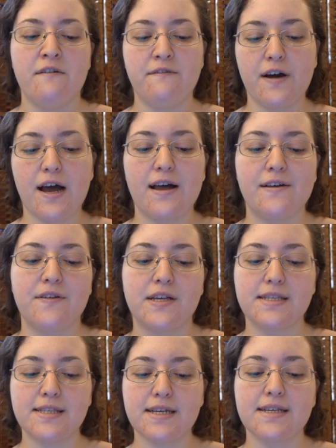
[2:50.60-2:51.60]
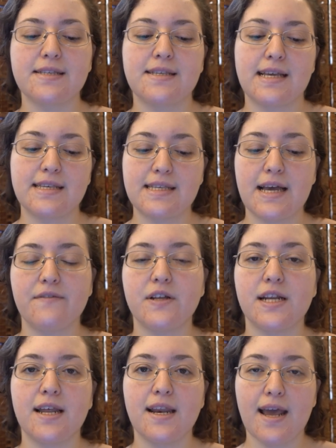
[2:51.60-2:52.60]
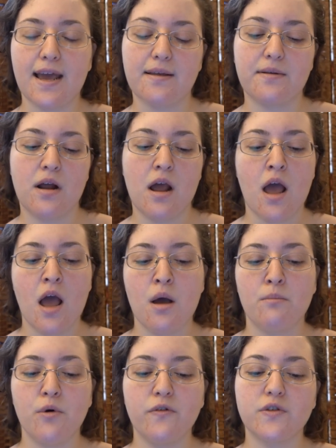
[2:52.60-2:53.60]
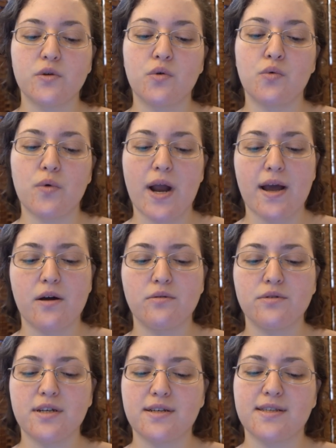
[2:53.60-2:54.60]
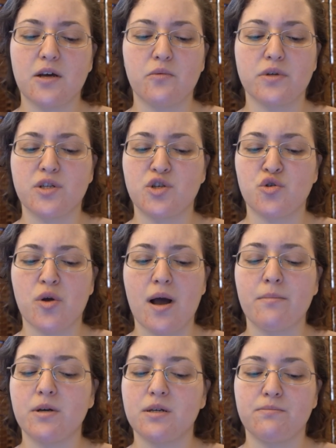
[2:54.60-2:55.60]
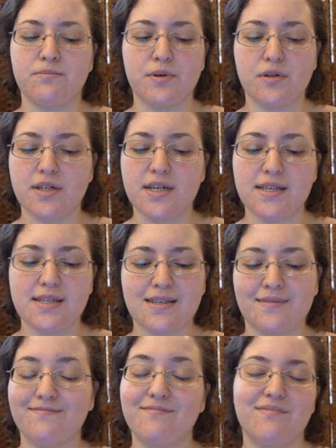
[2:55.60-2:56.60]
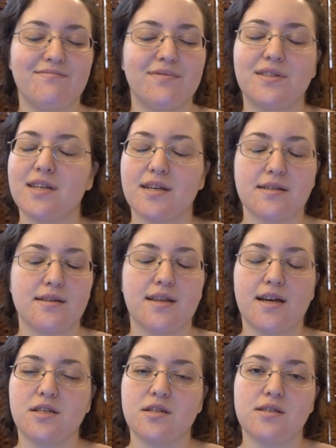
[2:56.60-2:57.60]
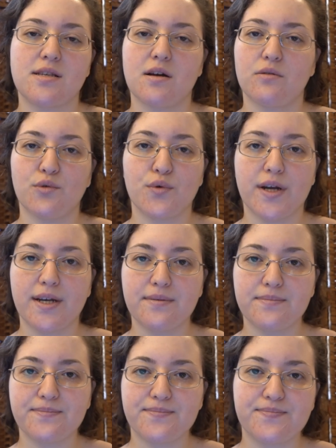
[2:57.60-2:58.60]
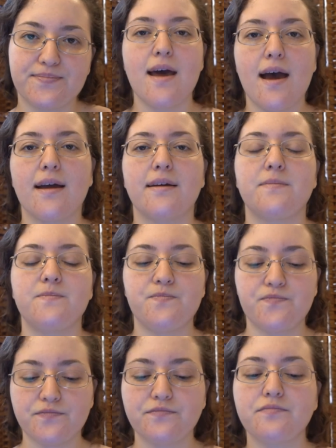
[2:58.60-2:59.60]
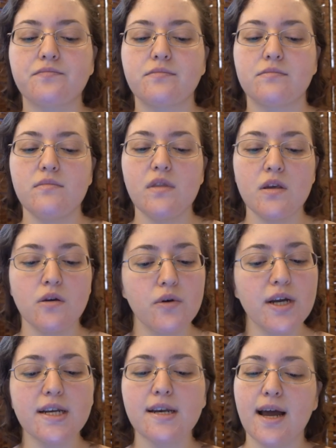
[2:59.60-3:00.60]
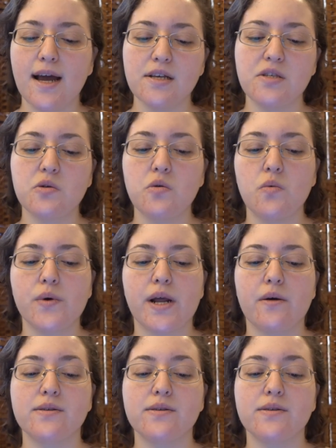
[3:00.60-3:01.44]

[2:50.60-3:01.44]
5, 6, 7, and 8. Moved around, dealt with trauma and bullies. Doesn't that just sound great? 9. Grade in high school when I